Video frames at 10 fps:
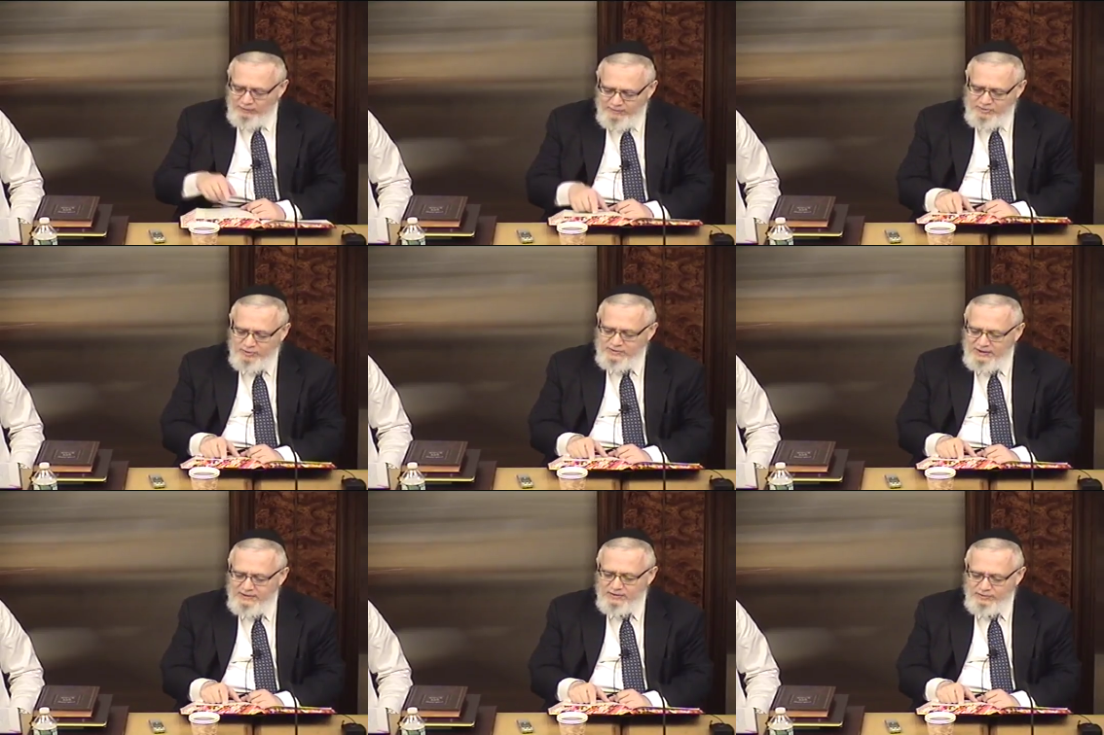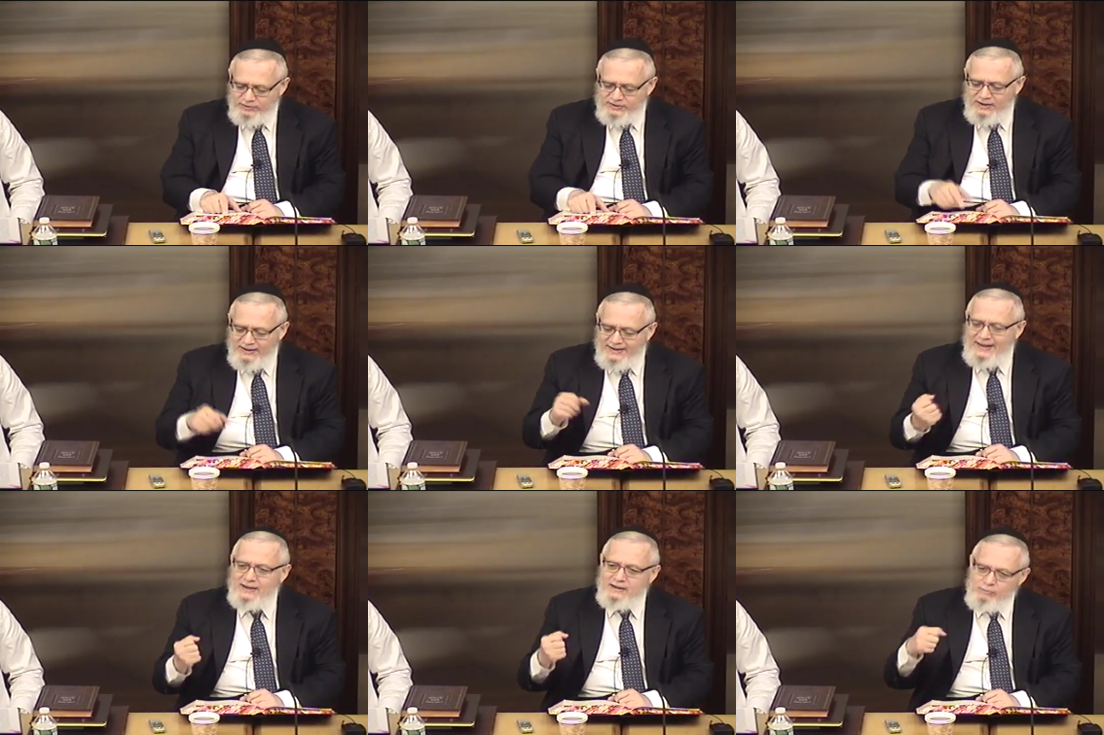that's how Rabbi Shalanta learns.
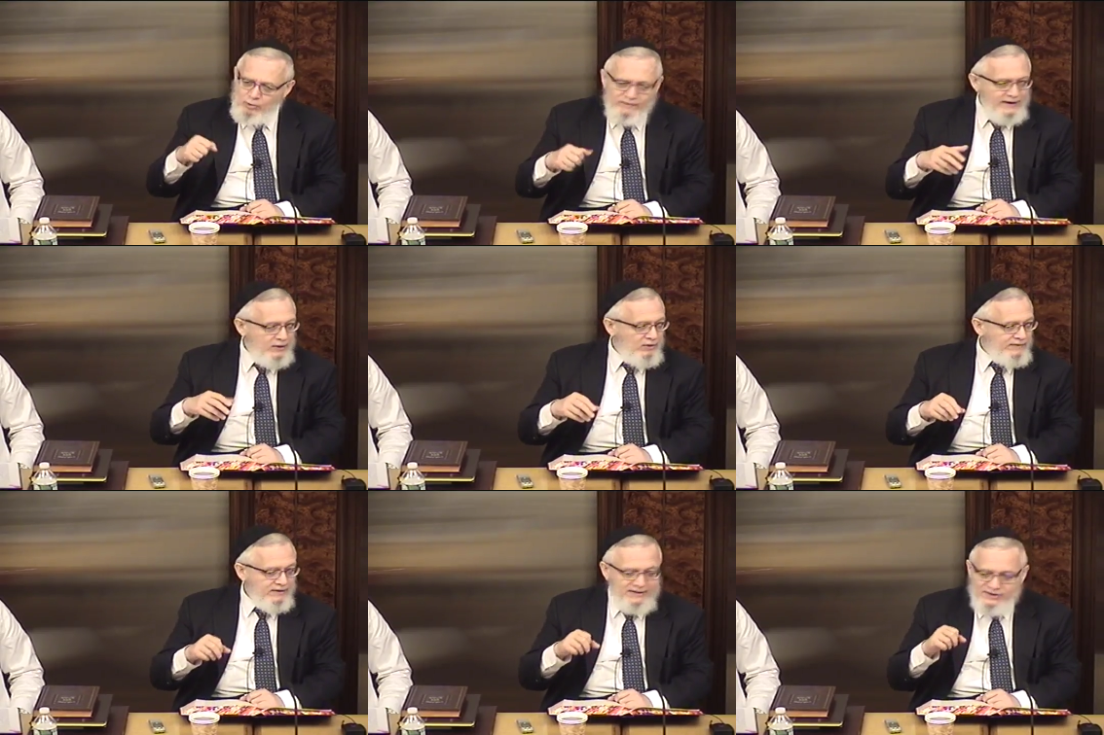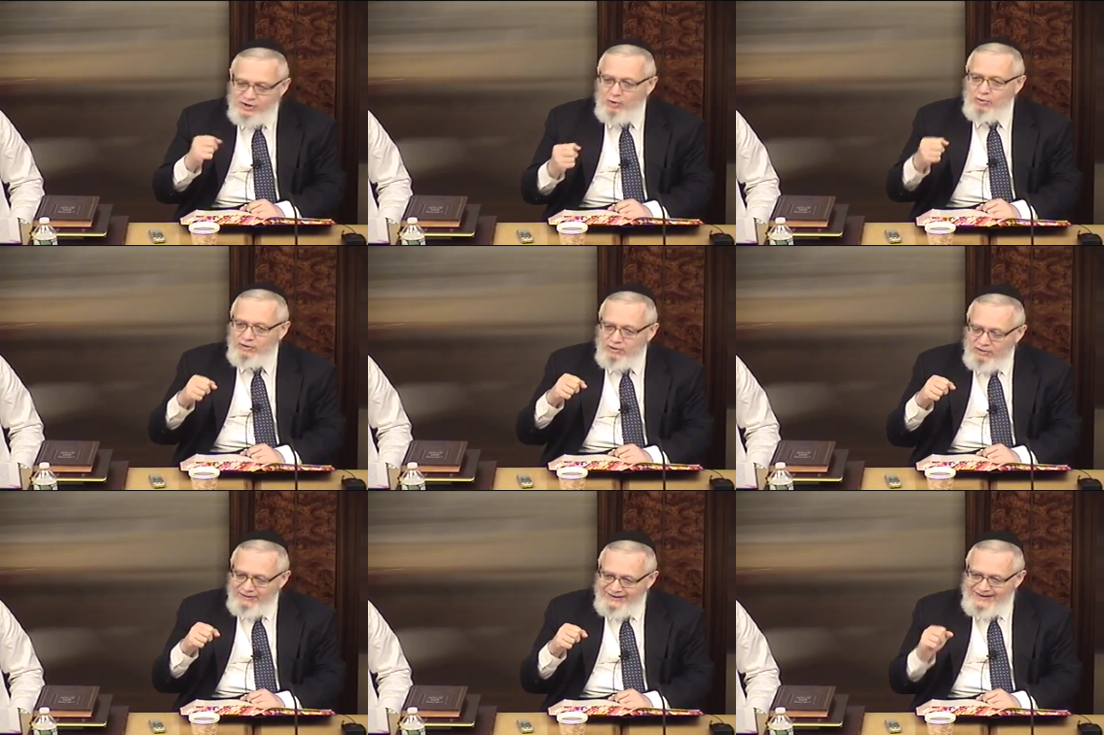There's no
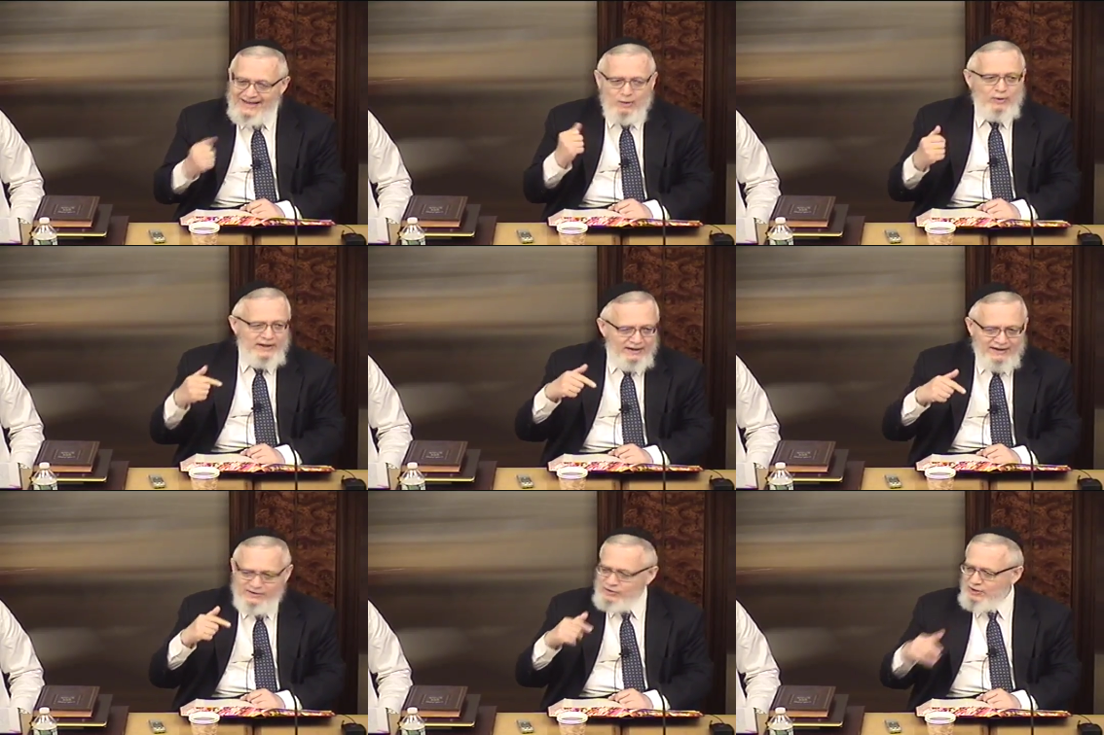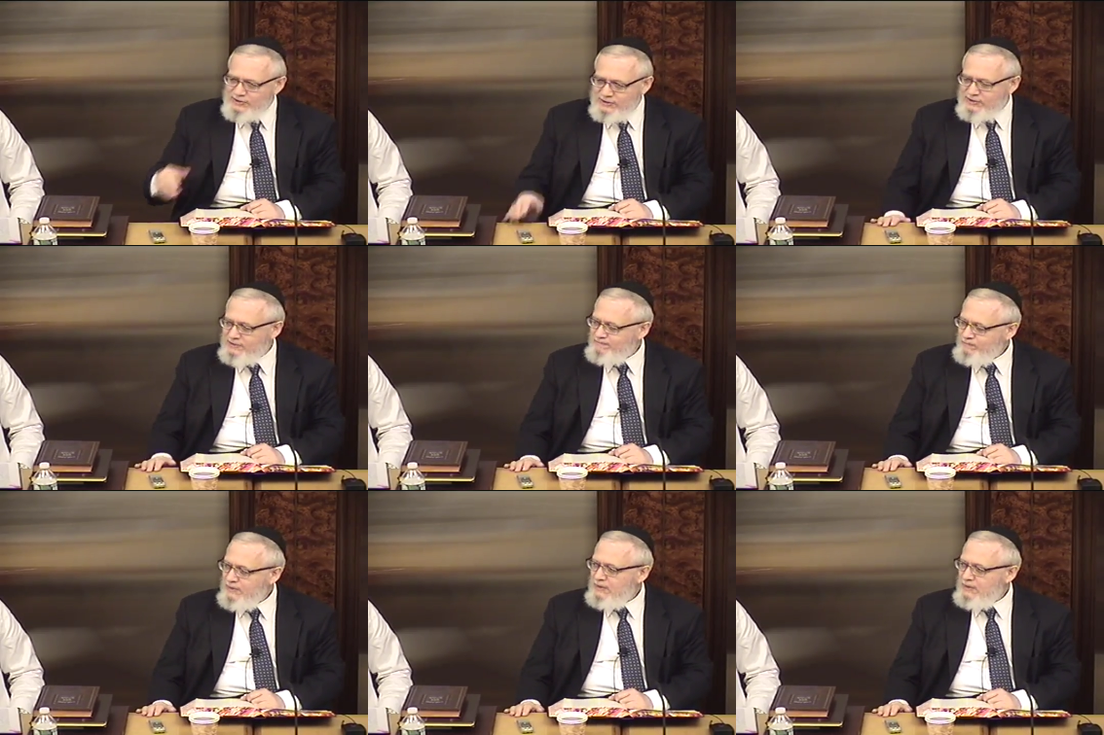iniquity in his justice.